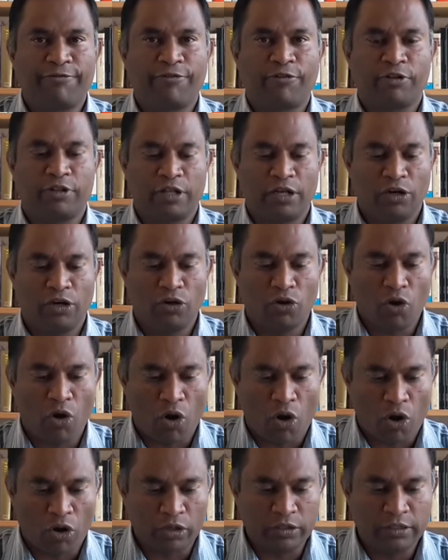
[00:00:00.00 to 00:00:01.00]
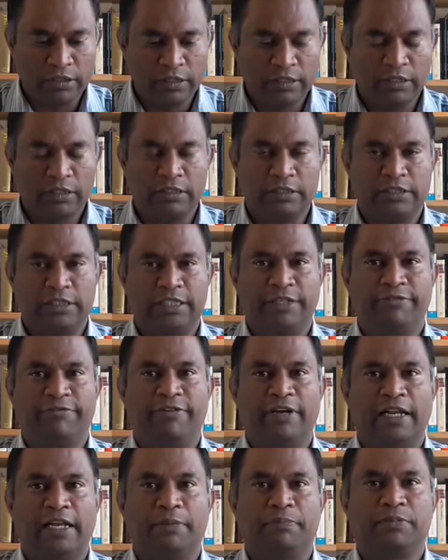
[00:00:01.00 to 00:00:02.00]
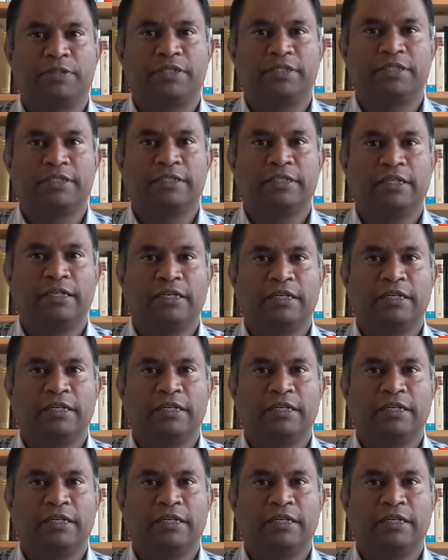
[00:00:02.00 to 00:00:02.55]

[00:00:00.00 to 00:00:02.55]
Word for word: for the Lord developed.